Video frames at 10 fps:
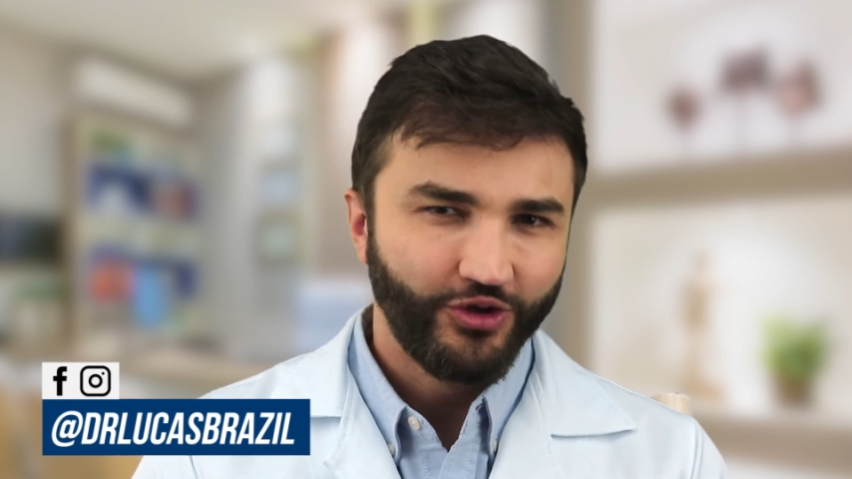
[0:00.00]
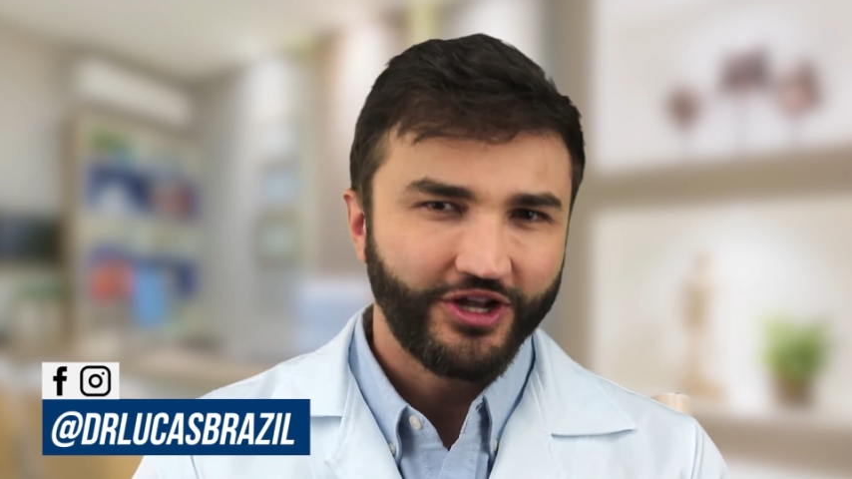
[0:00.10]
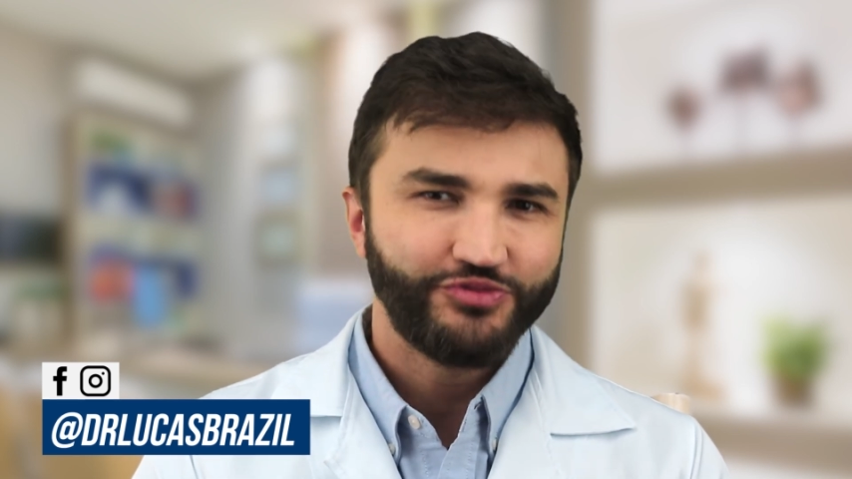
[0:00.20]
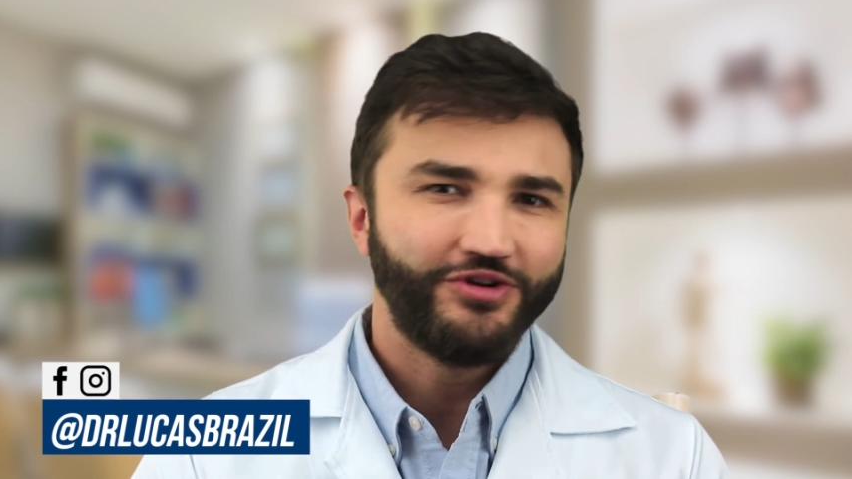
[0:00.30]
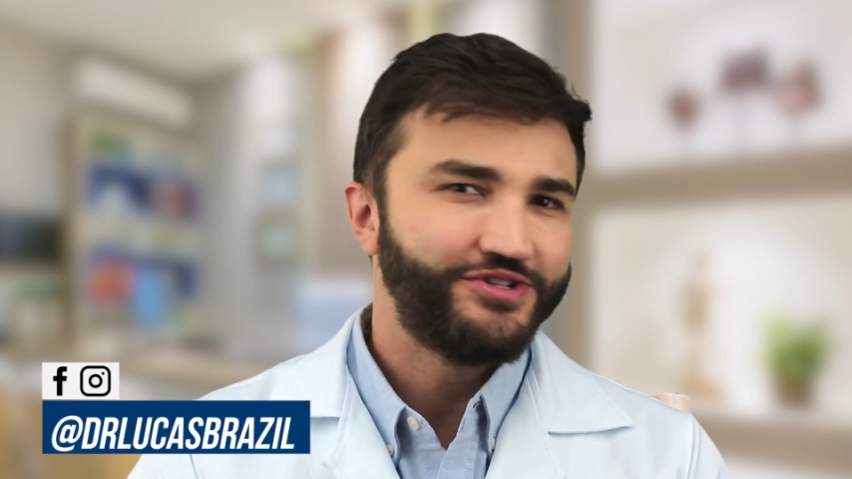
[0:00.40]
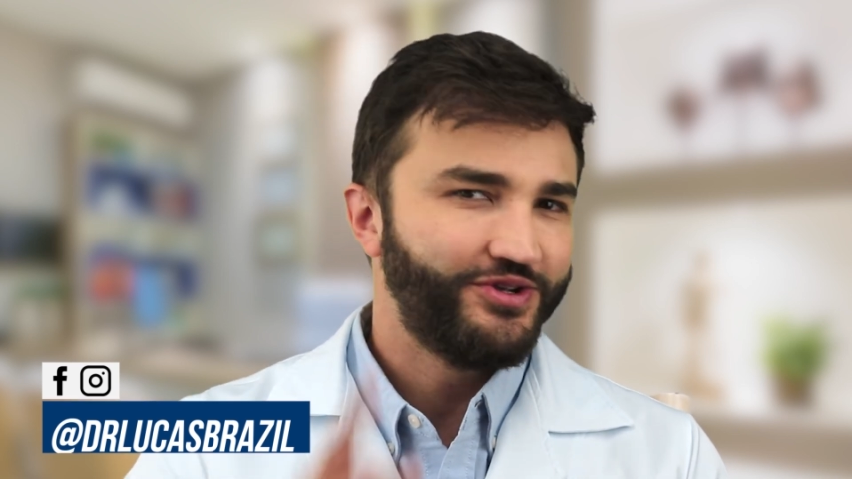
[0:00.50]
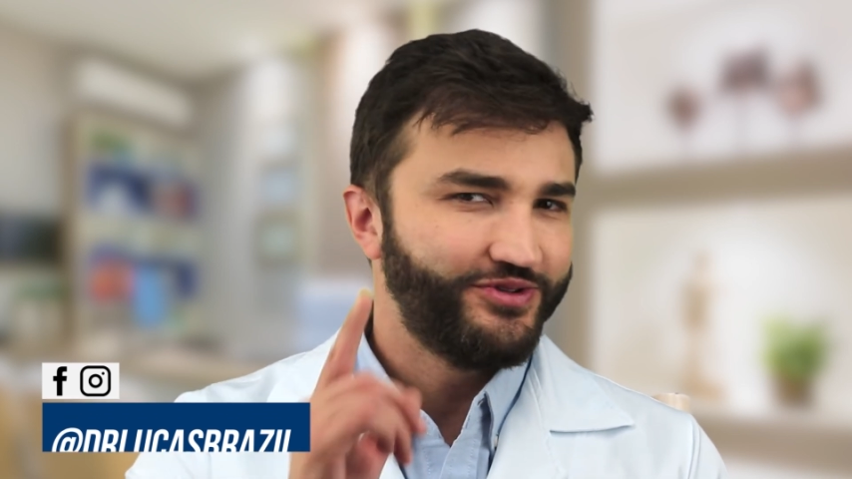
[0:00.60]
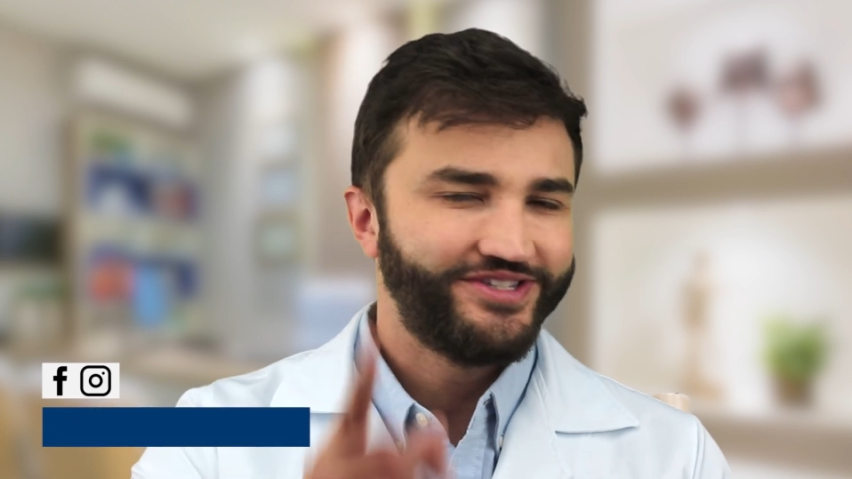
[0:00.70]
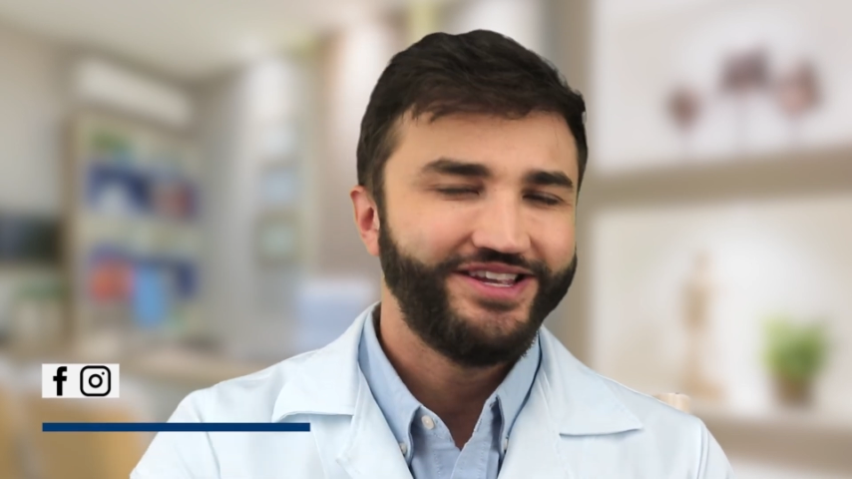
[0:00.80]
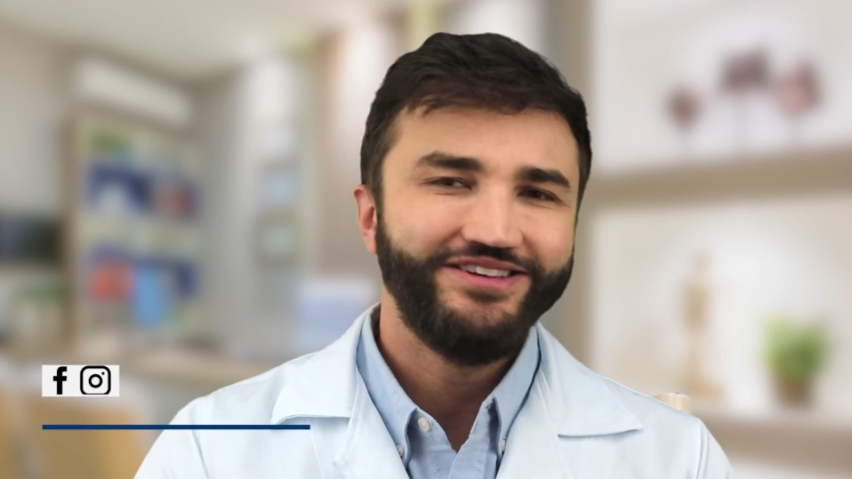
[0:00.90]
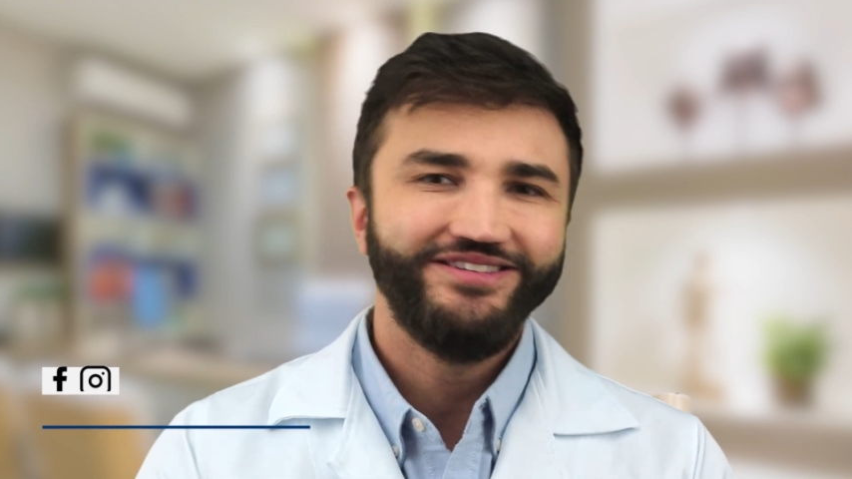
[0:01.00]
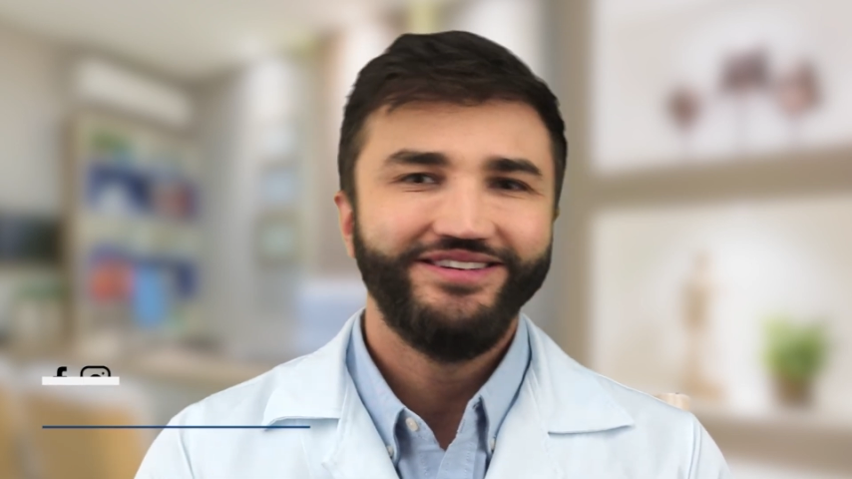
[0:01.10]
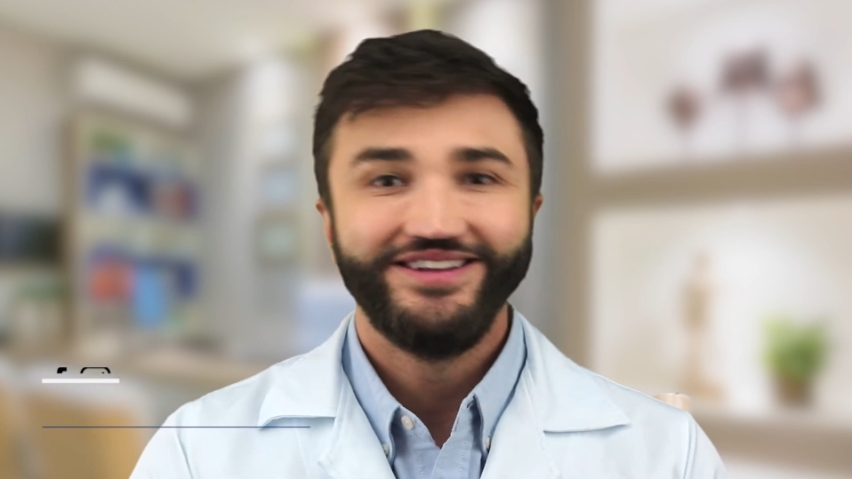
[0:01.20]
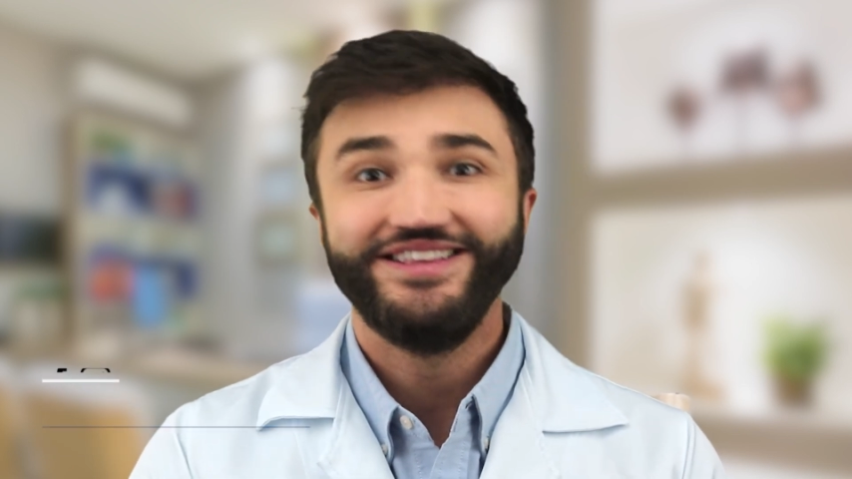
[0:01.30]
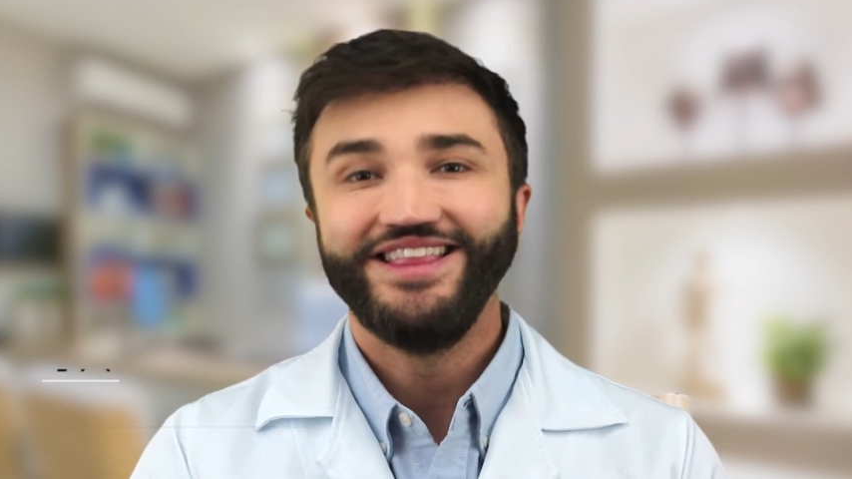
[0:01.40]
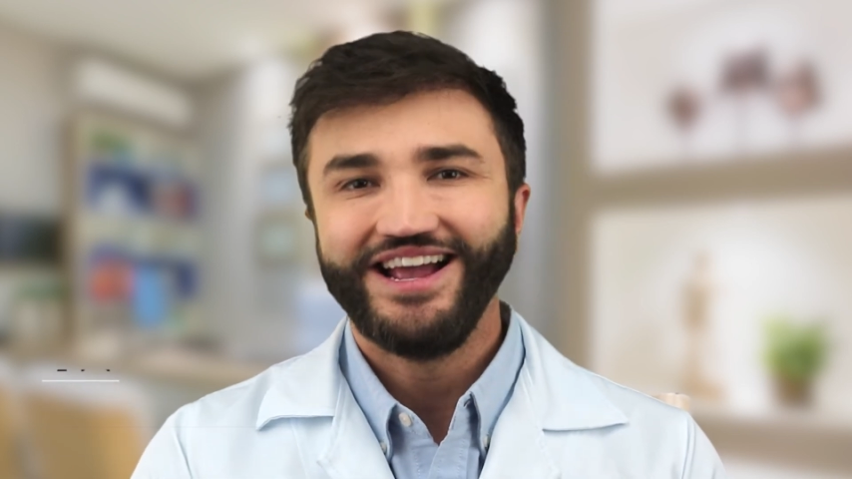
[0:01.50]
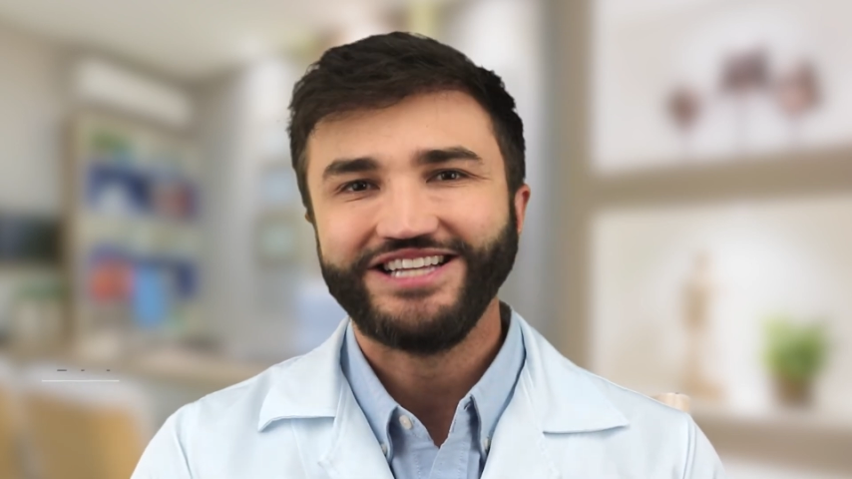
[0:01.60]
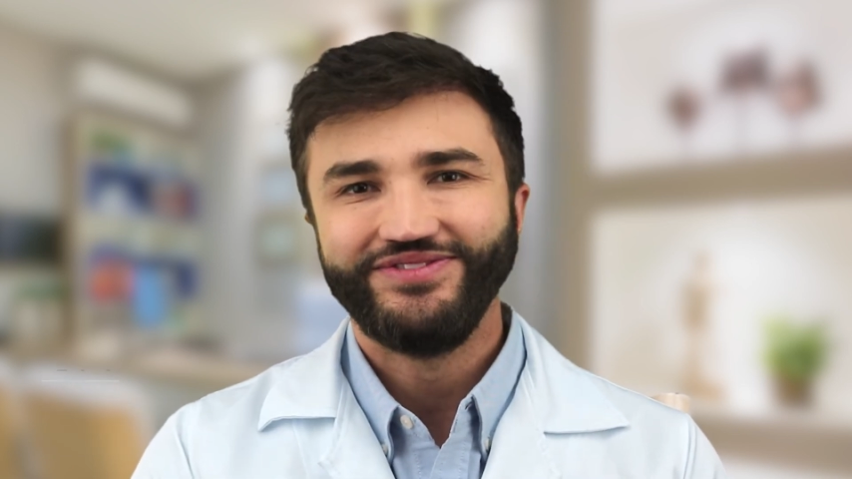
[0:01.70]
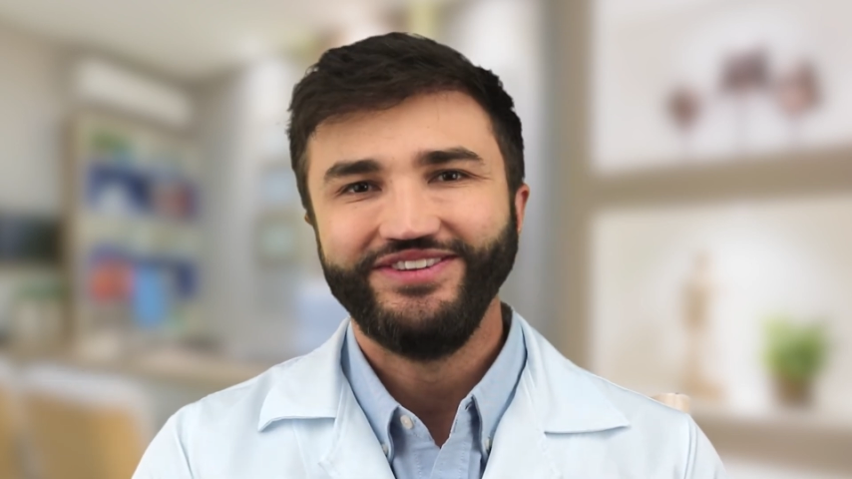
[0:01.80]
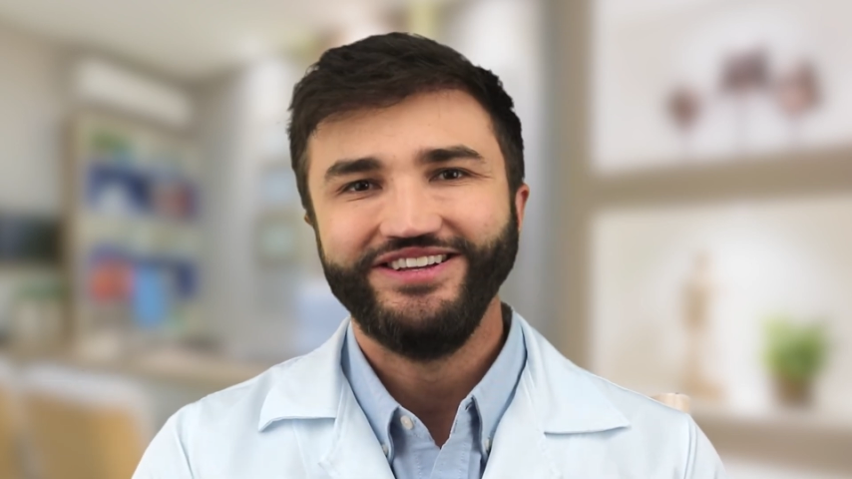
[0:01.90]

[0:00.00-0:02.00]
Lucas Brazil. See you in the next